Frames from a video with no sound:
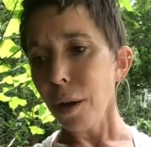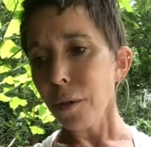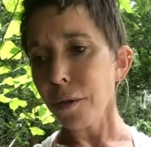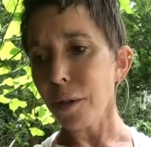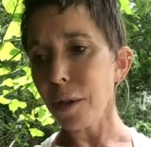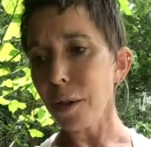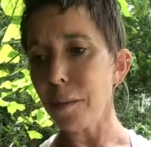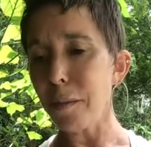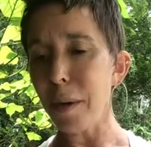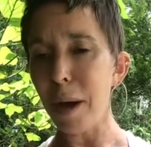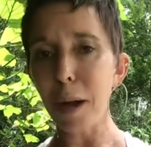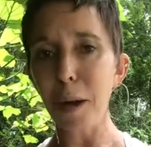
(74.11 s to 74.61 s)
for
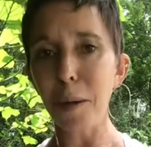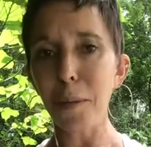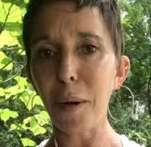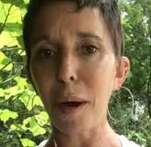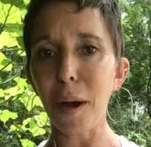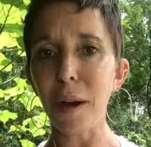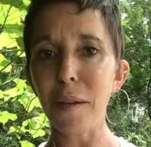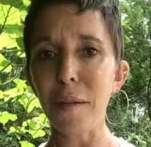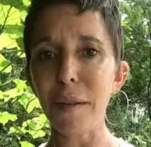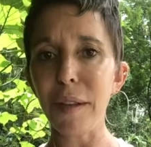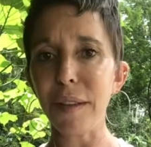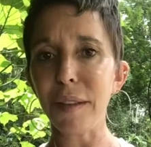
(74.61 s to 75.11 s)
the better
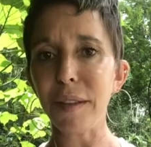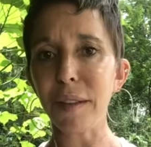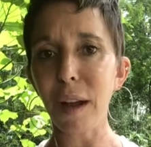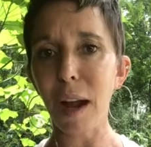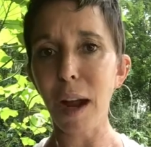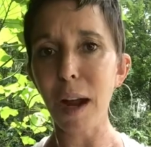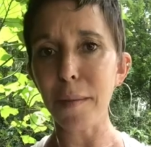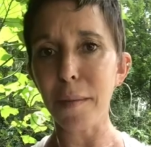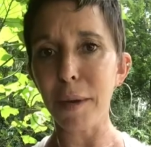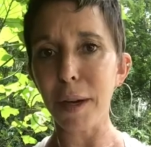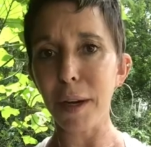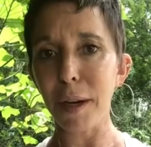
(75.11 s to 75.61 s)
part of this
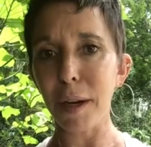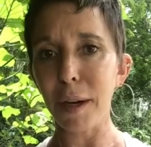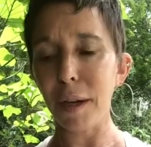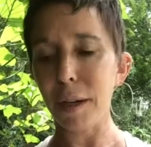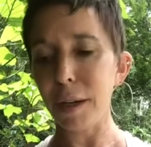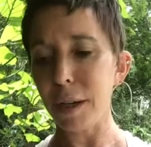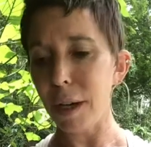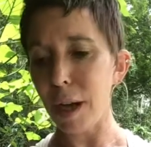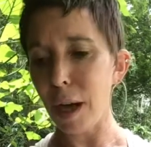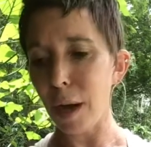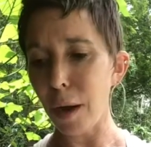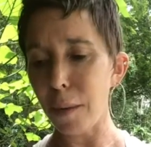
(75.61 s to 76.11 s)
time here.
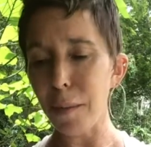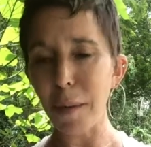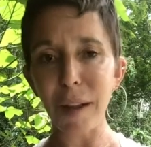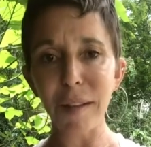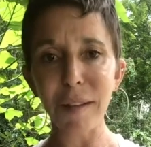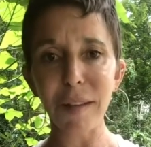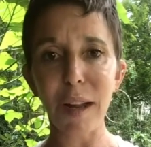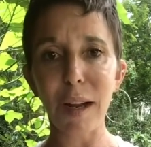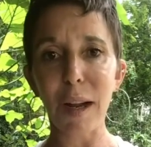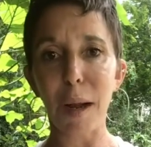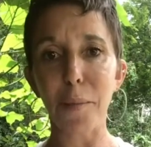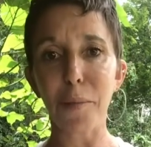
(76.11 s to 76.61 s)
I'm not
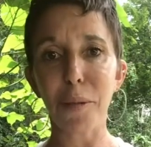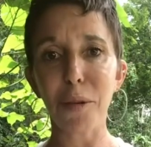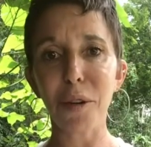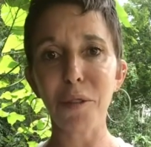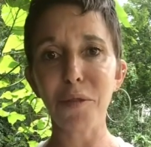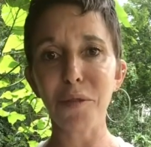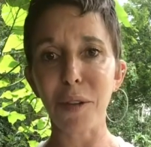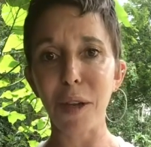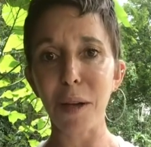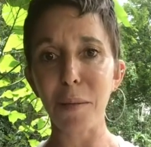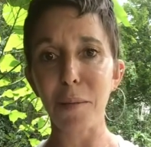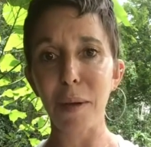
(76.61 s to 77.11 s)
saying I'm
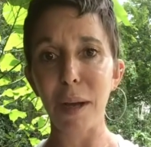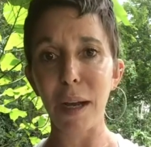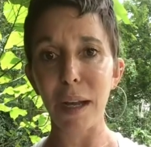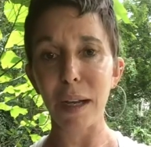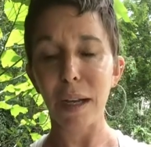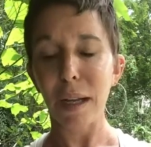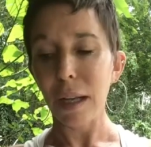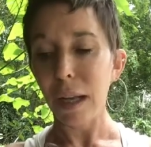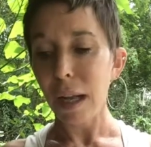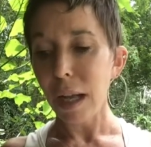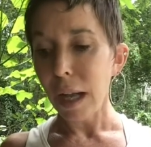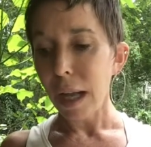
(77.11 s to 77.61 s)
perfect, but
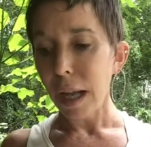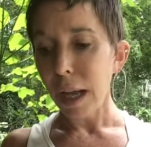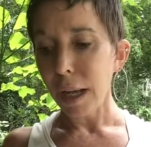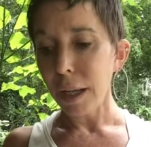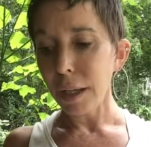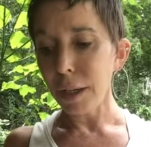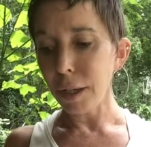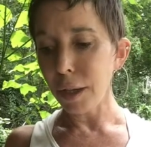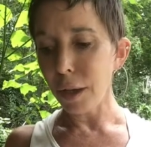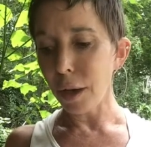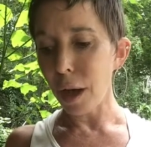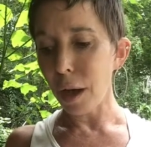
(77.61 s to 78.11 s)

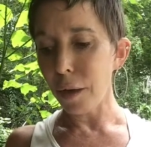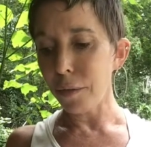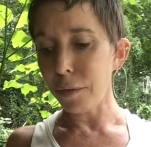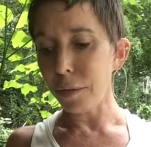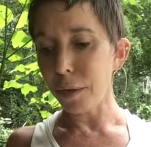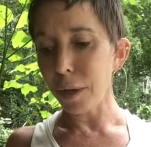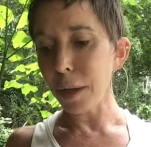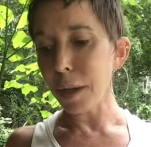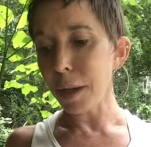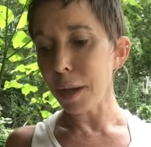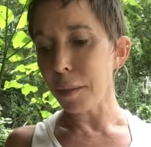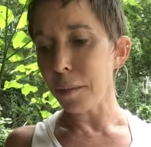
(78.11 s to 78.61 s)
I've
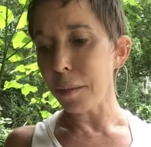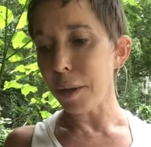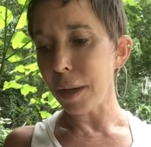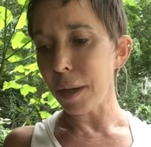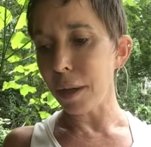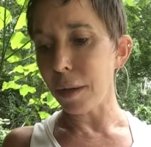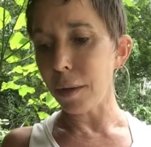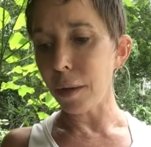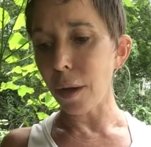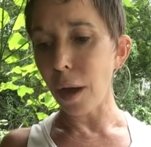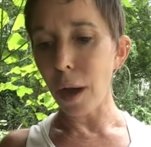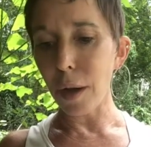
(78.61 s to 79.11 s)
really
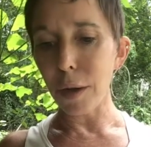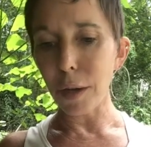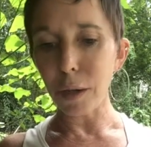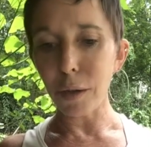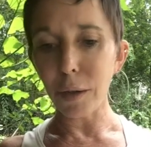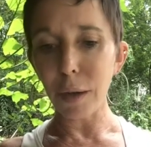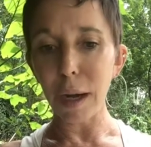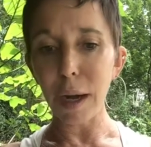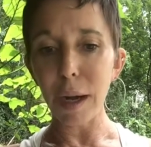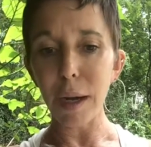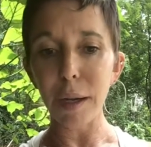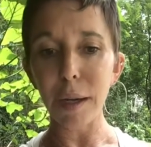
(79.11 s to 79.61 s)
been on a
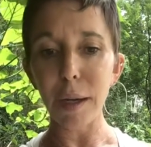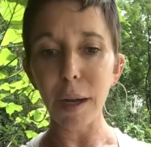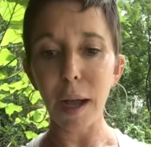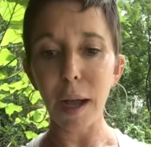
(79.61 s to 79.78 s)
great